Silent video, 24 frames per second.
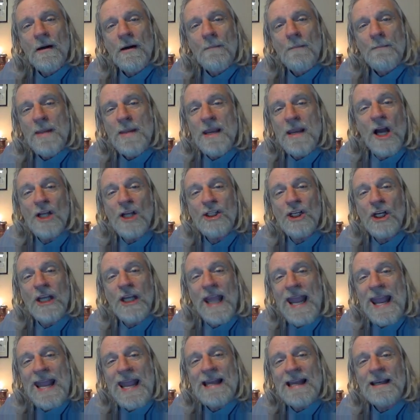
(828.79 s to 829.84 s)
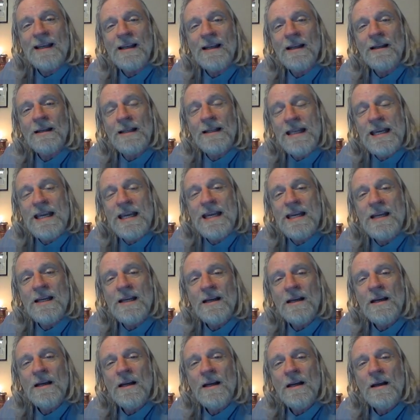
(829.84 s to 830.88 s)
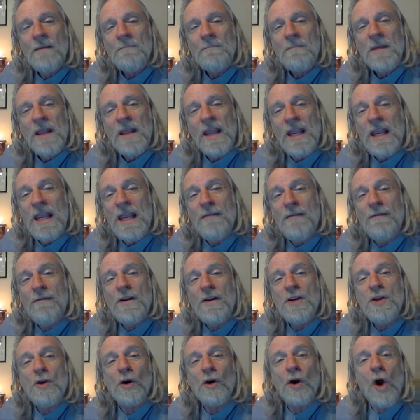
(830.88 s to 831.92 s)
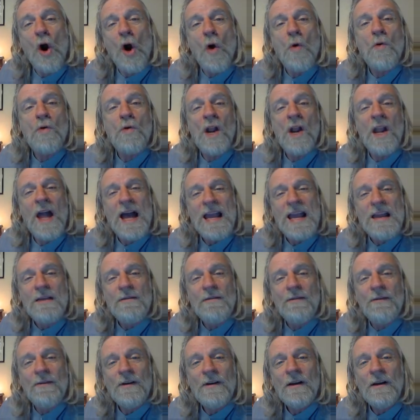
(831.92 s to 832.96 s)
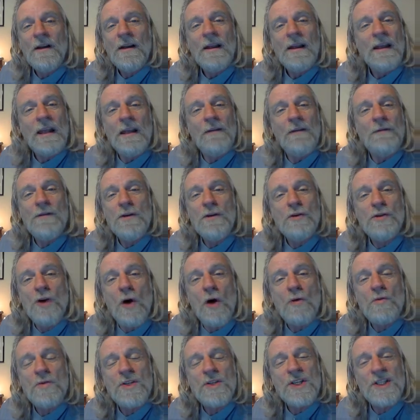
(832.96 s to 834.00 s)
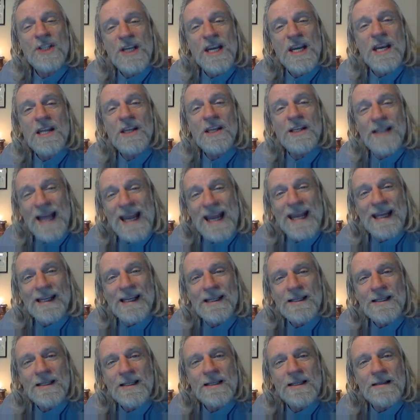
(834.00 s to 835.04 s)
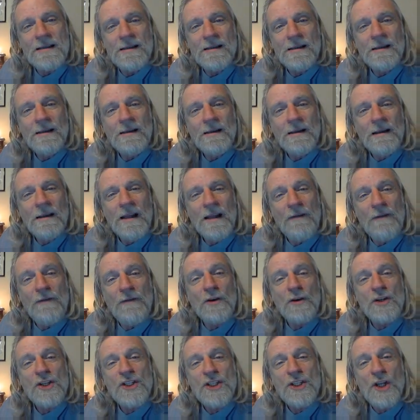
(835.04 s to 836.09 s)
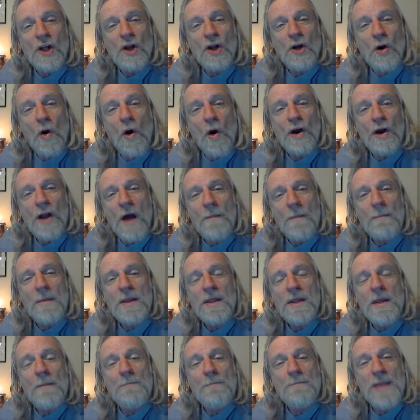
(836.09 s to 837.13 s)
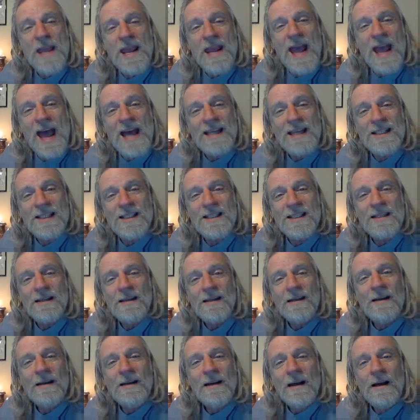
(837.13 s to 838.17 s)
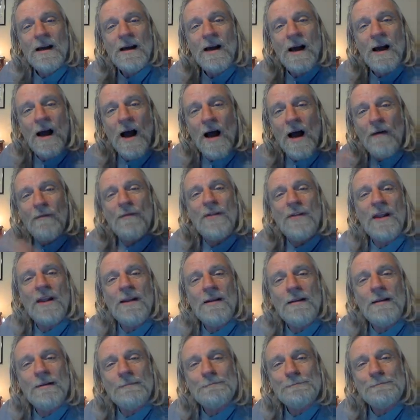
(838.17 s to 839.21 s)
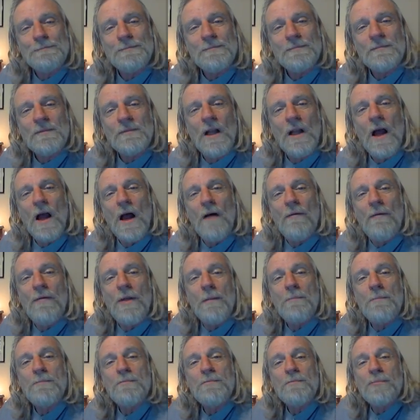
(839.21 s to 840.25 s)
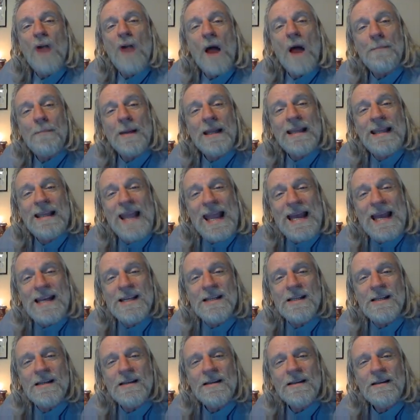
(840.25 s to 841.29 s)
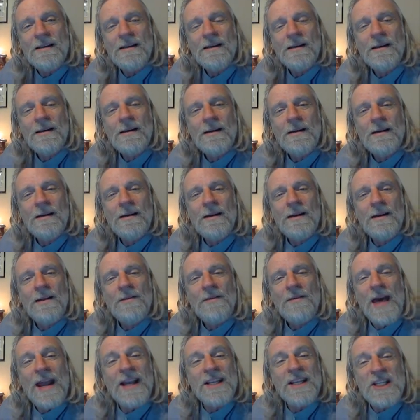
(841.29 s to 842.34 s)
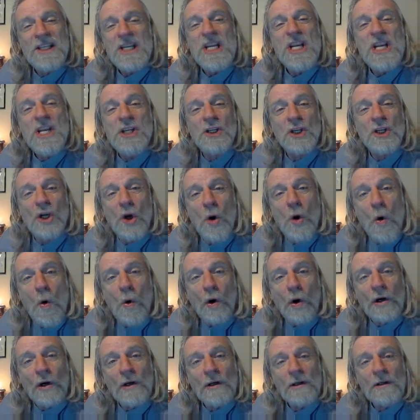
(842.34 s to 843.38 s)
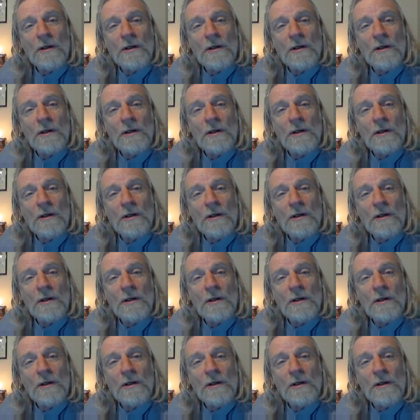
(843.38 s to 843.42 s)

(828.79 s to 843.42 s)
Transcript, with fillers: because you can't lead even your own life if you don't see the dance. If you're still caught up in the BS of the, of the propaganda that it's either or.